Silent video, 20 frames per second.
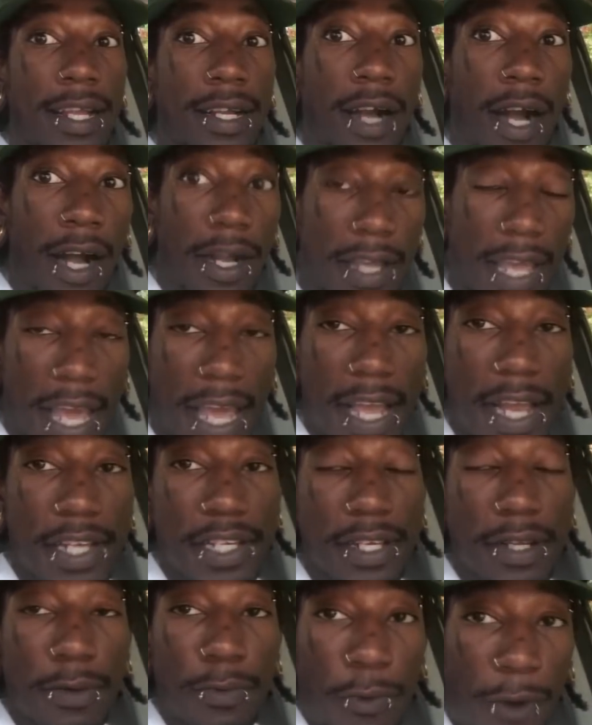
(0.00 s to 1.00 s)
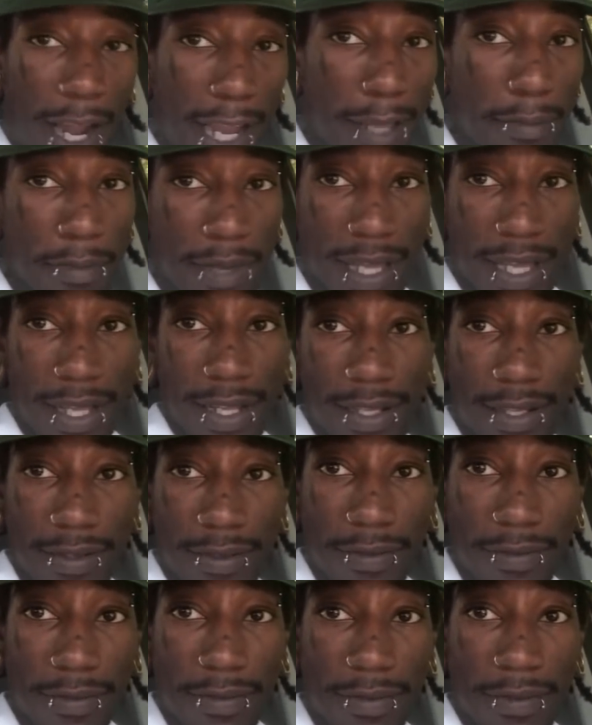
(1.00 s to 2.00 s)
Caucasian white man.
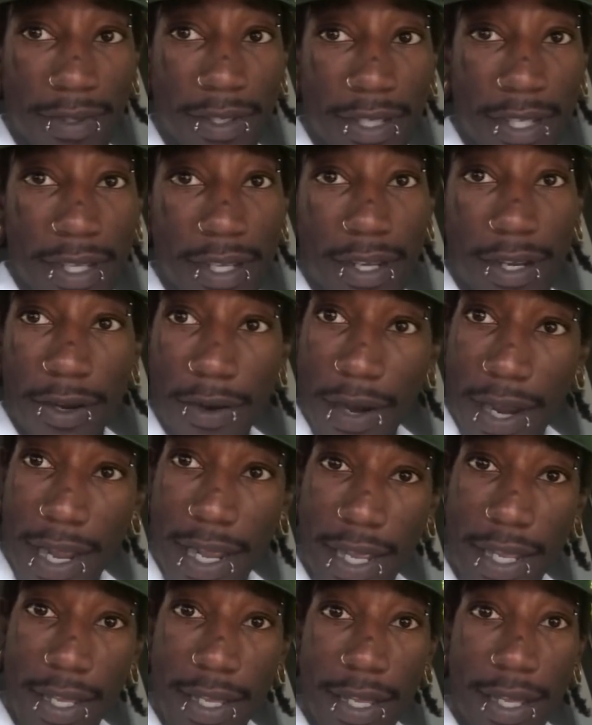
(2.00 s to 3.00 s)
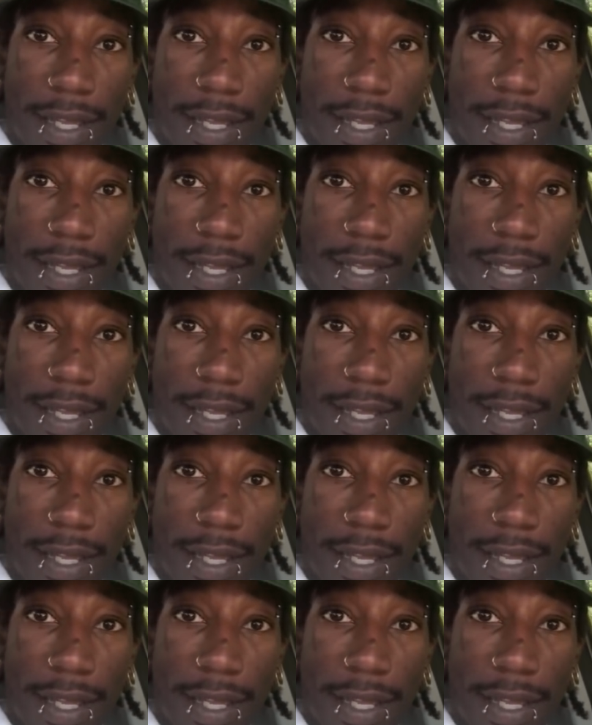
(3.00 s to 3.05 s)
All right.